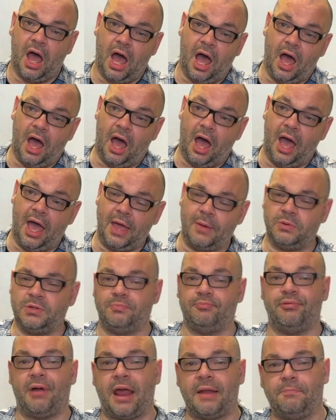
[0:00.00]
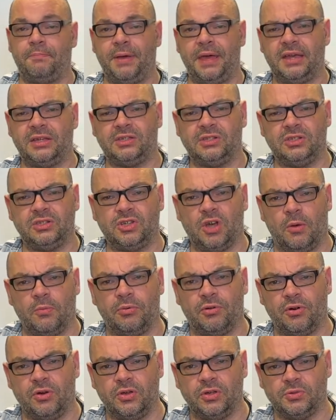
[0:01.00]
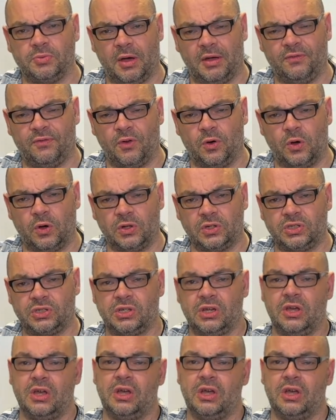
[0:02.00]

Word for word: uh, it was Brad Pitt and Tom Cruise my force.